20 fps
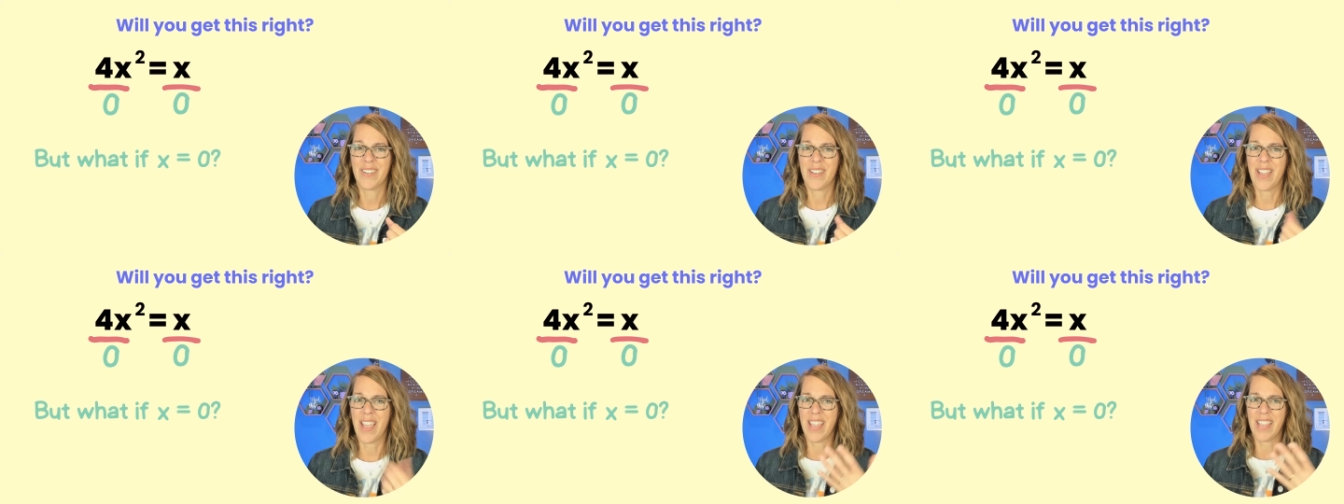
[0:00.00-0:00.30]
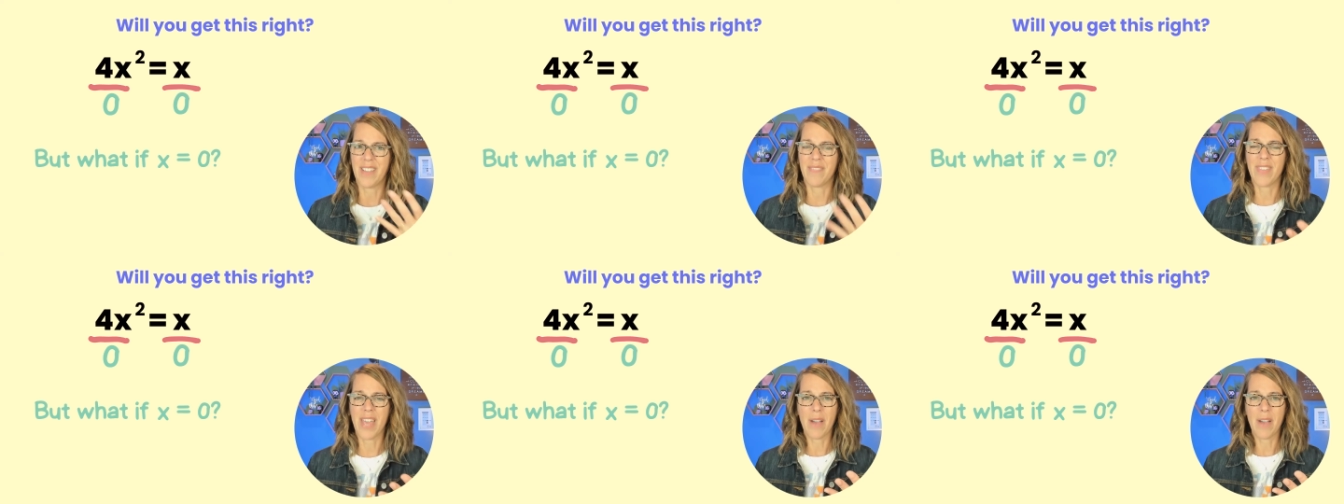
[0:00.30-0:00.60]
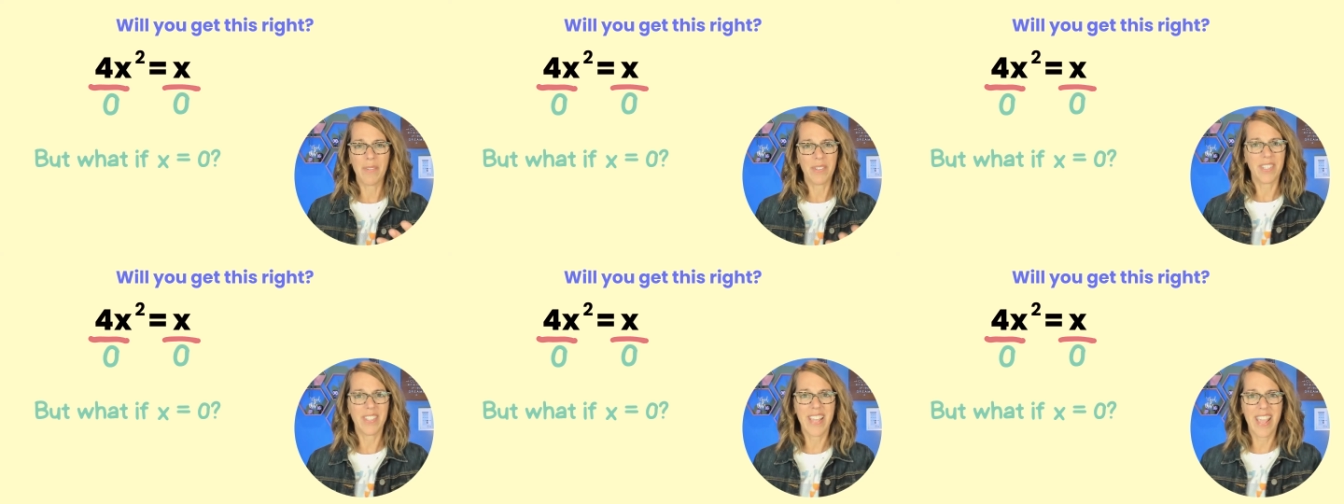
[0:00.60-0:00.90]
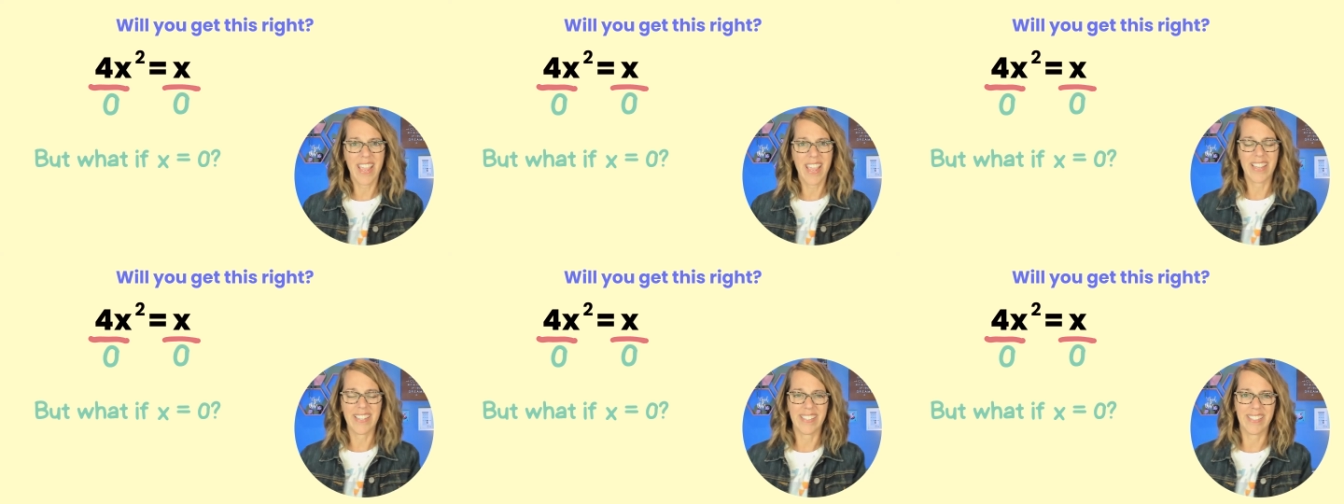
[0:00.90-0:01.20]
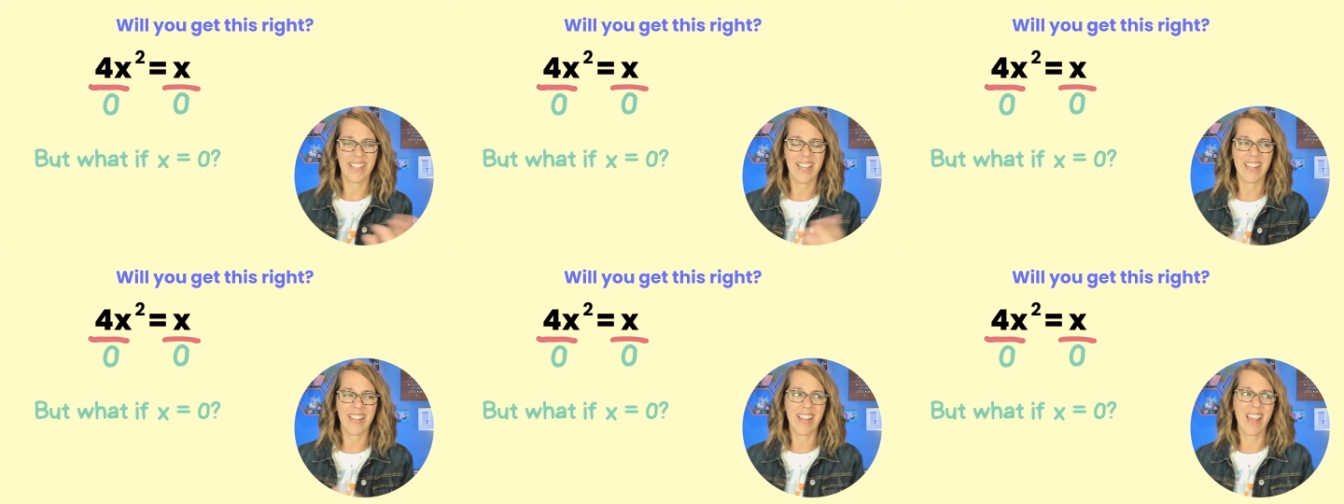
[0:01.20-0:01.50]
Okay, if that was the
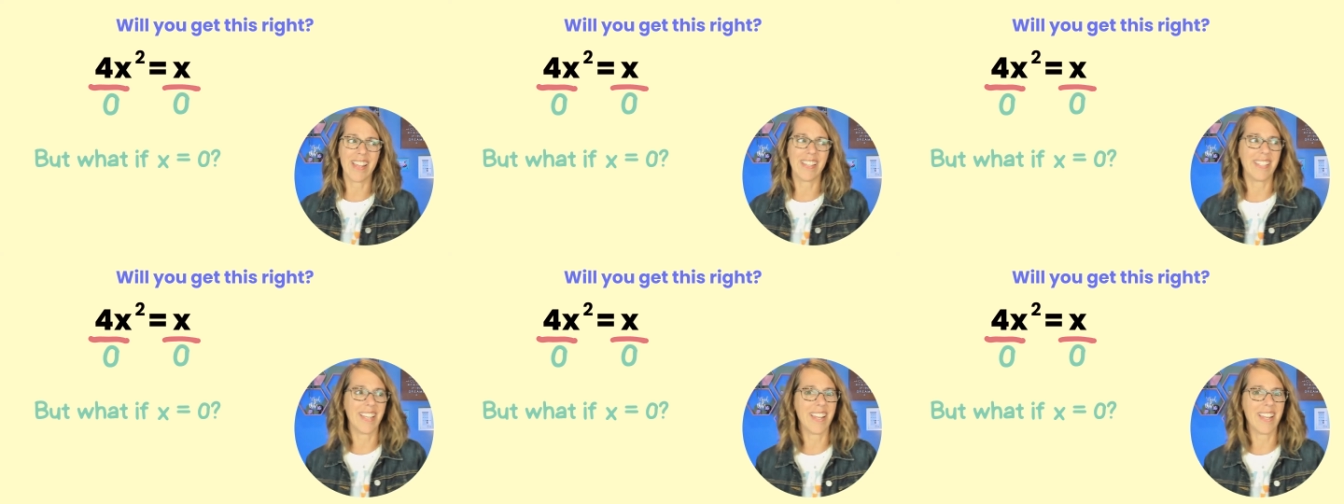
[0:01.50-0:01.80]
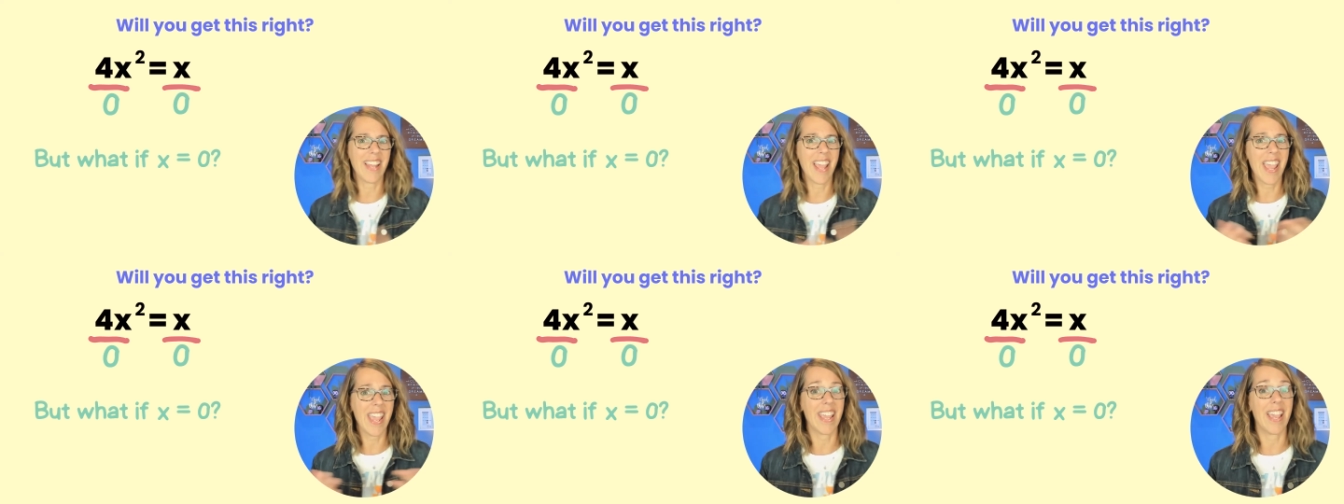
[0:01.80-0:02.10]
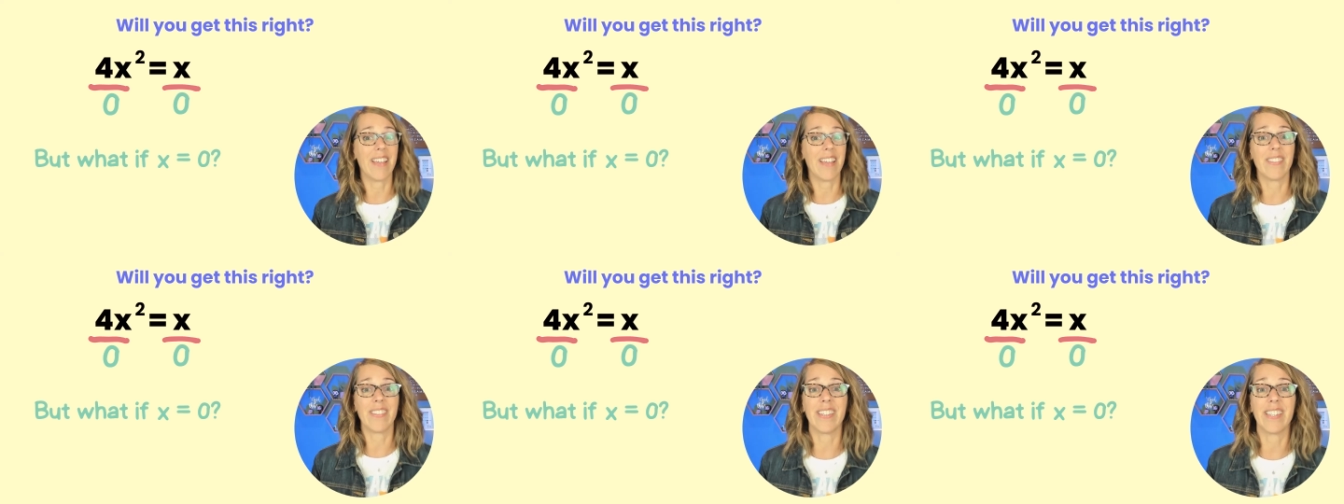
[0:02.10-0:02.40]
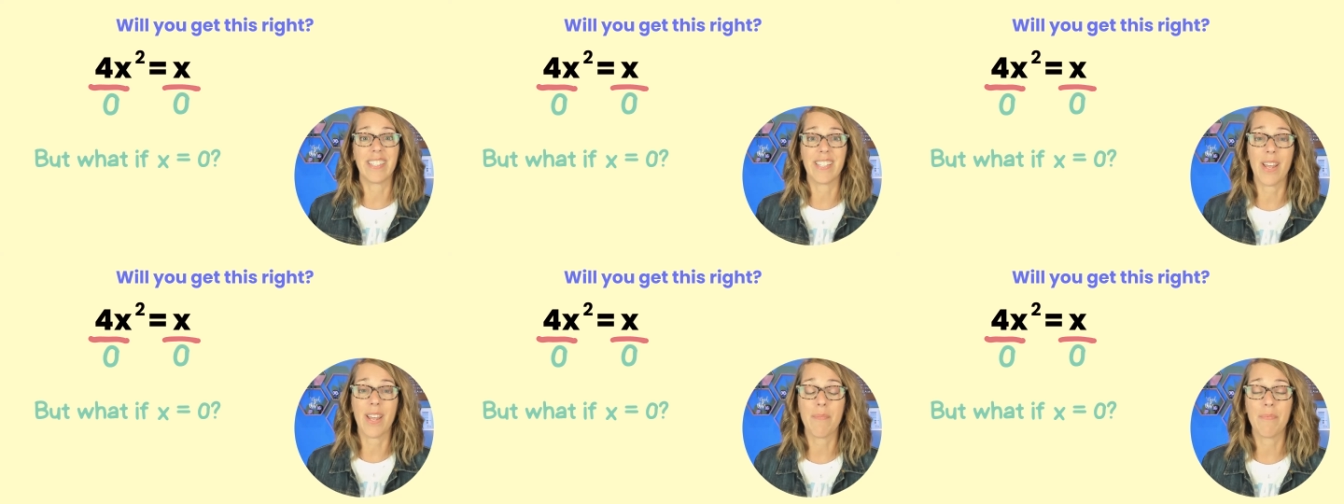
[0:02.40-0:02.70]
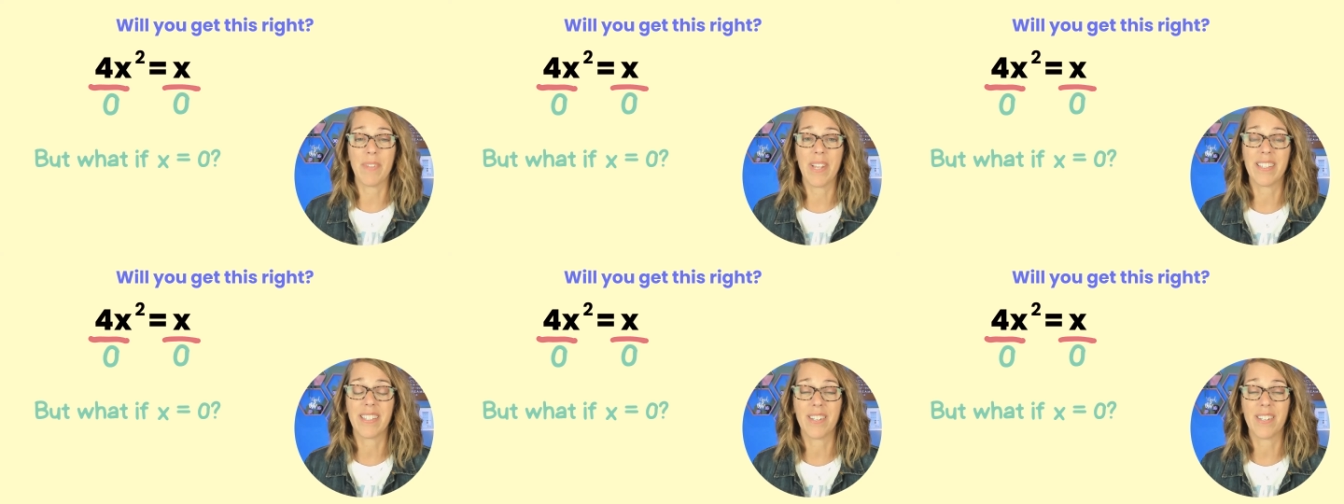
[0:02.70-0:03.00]
case, and I said, hey, at this
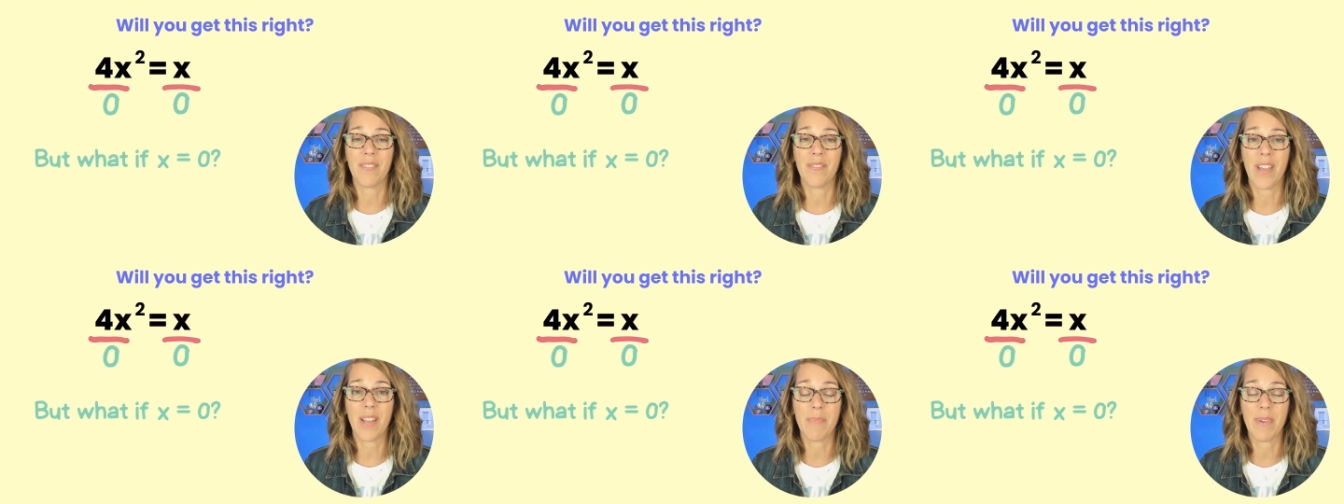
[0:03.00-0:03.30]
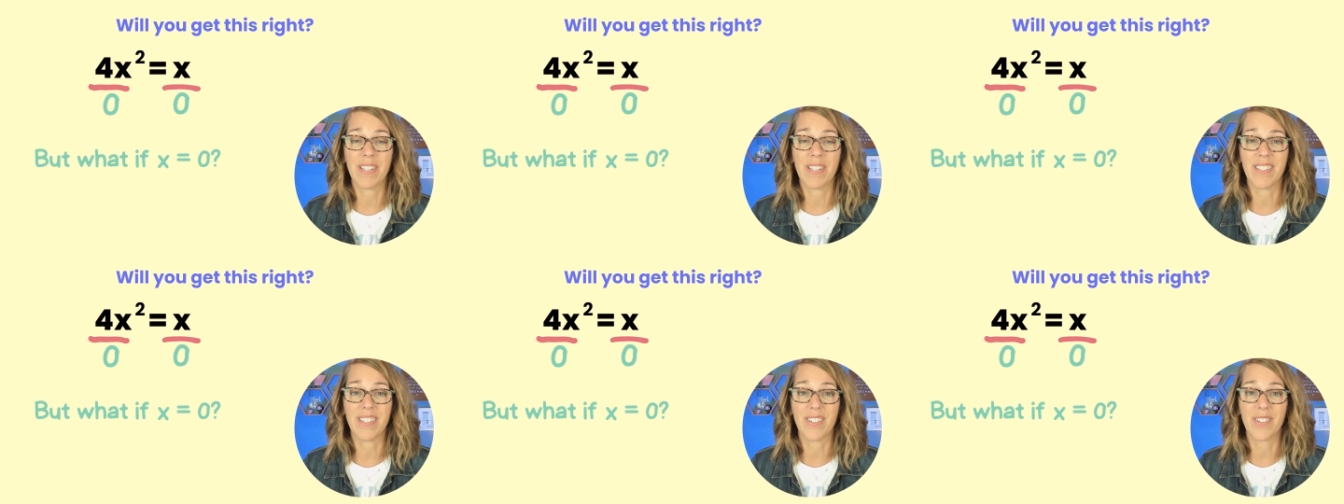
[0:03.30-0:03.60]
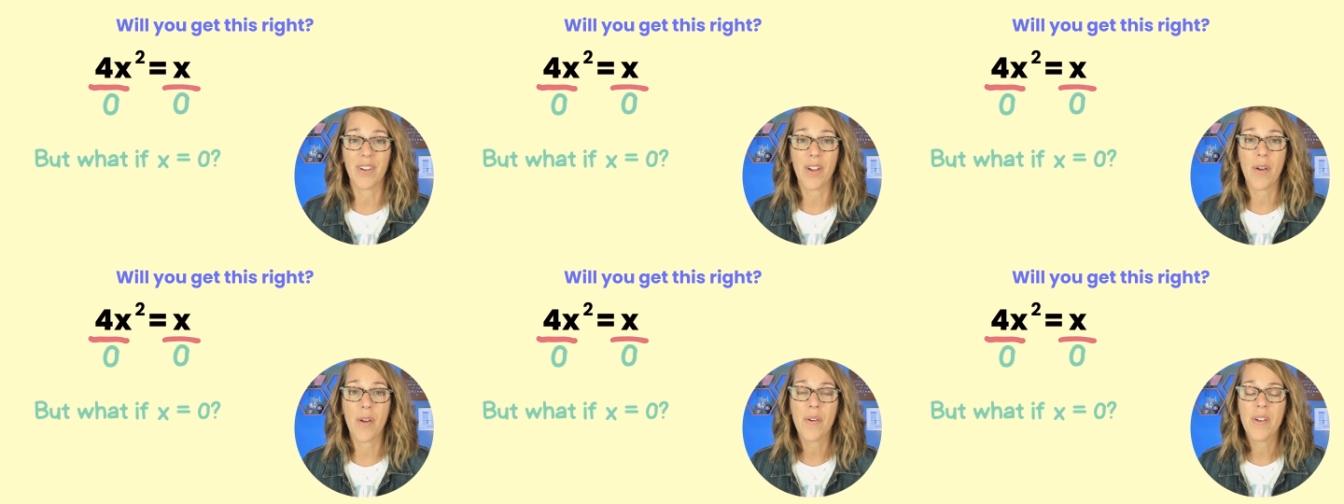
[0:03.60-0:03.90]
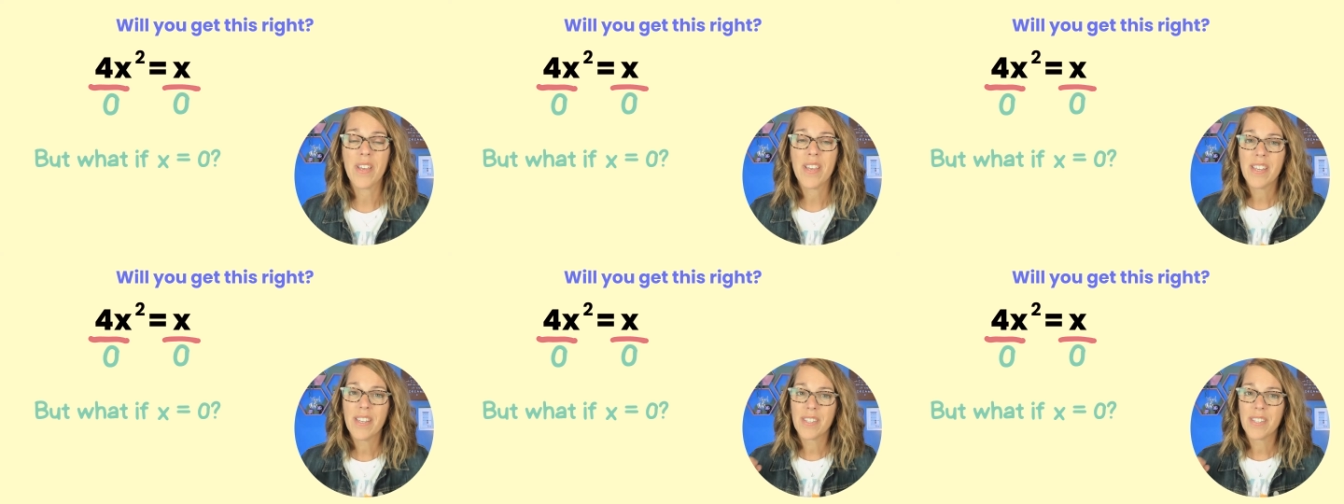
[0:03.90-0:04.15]
step, let's divide by 0,